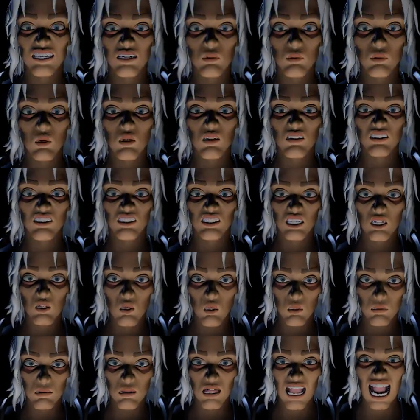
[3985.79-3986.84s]
What's
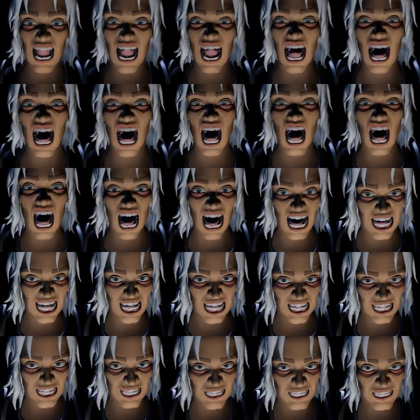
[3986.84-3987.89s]
your plan,
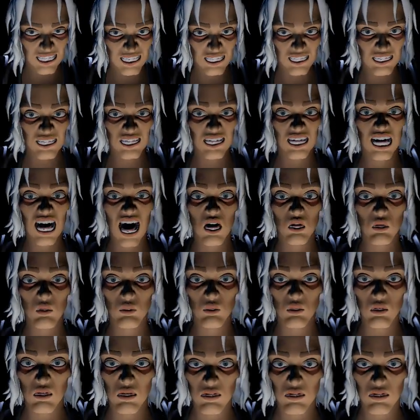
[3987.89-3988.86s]
Darren?